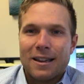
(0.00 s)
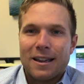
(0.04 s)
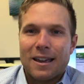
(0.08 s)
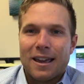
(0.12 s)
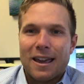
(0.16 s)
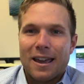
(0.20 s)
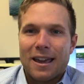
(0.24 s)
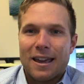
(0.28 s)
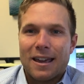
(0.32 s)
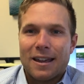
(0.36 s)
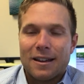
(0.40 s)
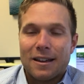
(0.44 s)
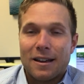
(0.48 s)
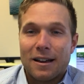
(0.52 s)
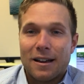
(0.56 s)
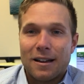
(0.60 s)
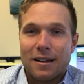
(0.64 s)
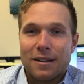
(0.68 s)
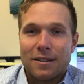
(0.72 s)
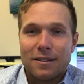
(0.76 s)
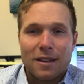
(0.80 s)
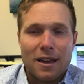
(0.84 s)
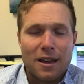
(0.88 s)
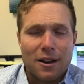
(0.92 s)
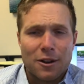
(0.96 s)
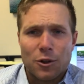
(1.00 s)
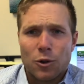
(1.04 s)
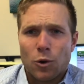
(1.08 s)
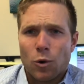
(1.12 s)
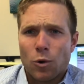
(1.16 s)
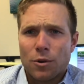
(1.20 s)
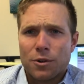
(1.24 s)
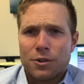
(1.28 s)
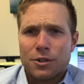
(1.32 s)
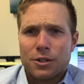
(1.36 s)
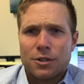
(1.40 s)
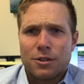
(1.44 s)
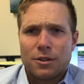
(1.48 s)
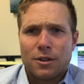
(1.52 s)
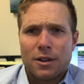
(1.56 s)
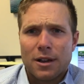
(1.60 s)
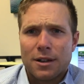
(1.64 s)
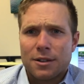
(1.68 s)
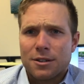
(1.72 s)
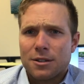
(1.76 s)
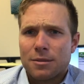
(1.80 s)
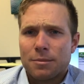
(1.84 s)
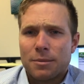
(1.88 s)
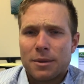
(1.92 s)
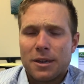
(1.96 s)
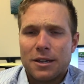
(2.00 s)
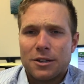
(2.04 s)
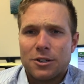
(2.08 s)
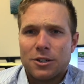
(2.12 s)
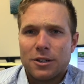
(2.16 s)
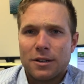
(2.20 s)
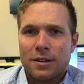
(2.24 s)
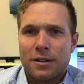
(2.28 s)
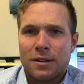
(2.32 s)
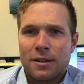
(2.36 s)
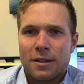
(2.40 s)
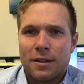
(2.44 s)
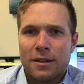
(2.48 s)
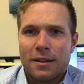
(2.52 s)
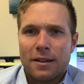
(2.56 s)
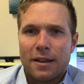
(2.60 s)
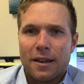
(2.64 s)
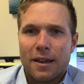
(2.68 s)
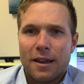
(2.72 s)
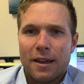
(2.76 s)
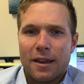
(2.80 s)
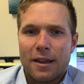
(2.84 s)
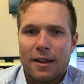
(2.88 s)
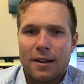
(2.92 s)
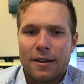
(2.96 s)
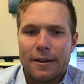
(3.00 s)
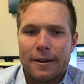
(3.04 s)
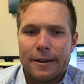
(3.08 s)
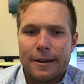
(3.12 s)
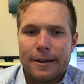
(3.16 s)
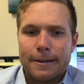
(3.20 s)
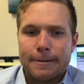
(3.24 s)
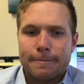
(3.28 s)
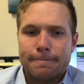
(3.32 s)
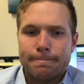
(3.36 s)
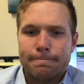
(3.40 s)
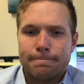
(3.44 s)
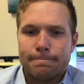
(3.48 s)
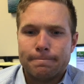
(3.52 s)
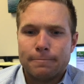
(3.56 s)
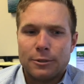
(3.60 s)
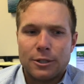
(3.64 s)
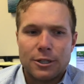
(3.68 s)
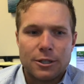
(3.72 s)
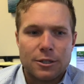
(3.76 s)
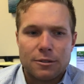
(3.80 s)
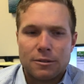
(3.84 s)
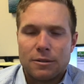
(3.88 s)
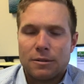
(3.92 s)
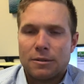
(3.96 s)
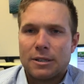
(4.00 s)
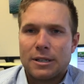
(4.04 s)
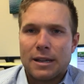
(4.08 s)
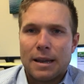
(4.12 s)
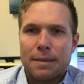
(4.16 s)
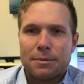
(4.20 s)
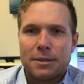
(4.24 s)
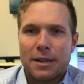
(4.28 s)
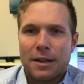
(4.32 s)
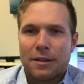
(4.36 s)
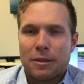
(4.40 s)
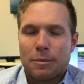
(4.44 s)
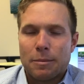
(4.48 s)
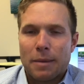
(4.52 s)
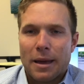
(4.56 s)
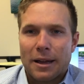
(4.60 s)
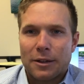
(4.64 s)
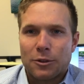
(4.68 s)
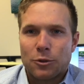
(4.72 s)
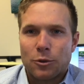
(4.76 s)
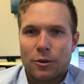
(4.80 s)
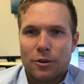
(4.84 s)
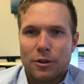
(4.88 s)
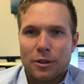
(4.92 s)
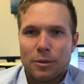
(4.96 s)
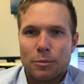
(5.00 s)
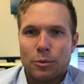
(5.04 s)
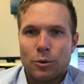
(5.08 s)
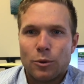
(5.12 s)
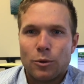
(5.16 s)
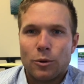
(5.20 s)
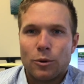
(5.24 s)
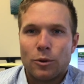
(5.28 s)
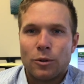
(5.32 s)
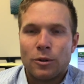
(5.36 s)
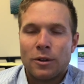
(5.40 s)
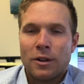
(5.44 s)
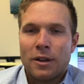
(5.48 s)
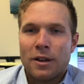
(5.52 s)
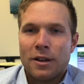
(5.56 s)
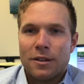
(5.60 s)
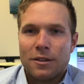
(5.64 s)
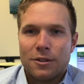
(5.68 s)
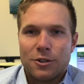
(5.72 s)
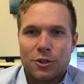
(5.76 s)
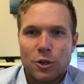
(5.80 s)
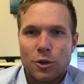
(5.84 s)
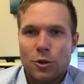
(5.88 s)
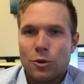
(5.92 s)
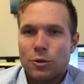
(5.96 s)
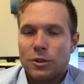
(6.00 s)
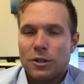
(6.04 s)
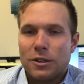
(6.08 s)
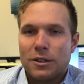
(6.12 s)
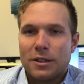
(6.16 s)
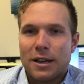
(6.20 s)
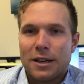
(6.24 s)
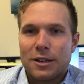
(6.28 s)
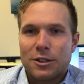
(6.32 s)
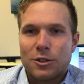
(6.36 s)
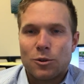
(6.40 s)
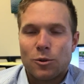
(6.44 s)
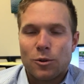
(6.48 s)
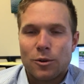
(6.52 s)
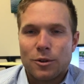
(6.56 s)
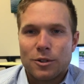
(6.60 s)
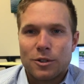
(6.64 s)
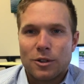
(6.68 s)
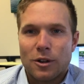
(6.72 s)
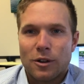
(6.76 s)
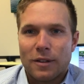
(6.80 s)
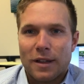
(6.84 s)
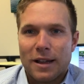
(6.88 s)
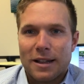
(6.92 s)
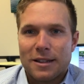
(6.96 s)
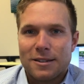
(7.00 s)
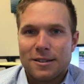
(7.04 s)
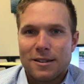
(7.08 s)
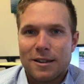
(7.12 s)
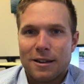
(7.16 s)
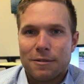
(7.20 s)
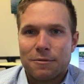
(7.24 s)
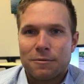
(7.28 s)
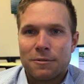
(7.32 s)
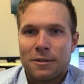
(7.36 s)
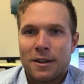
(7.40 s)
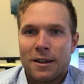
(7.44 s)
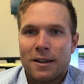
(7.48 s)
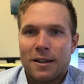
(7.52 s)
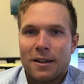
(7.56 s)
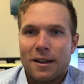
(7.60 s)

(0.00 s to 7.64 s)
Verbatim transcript: and uh, got a gorgeous custom kitchen and um, just steps out the back door to the pool, the jacuzzi, tennis courts, all that stuff.